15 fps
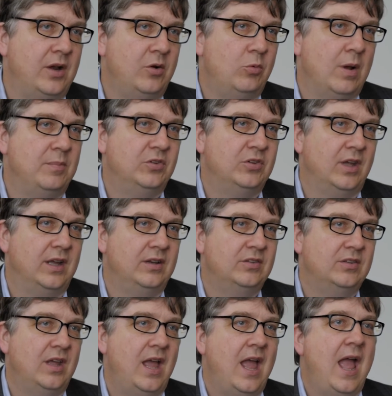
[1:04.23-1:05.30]
to
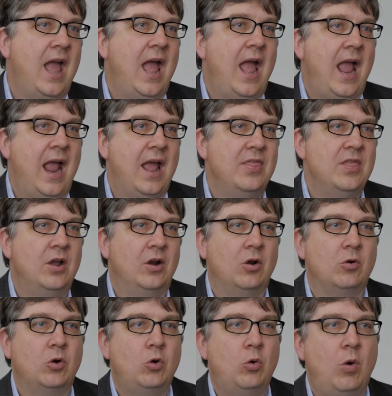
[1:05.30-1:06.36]
websites, and there
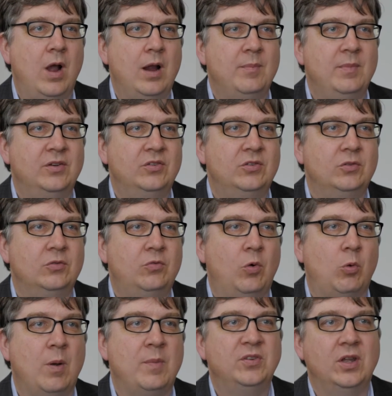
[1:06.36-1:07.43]
are requirements for
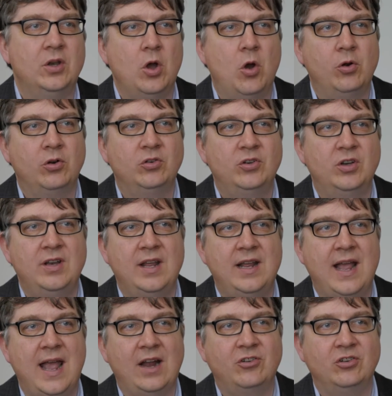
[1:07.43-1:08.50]
website owners to take
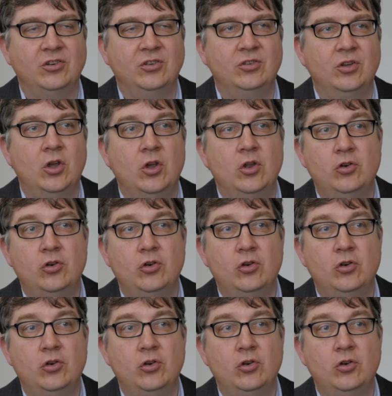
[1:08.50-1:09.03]
actions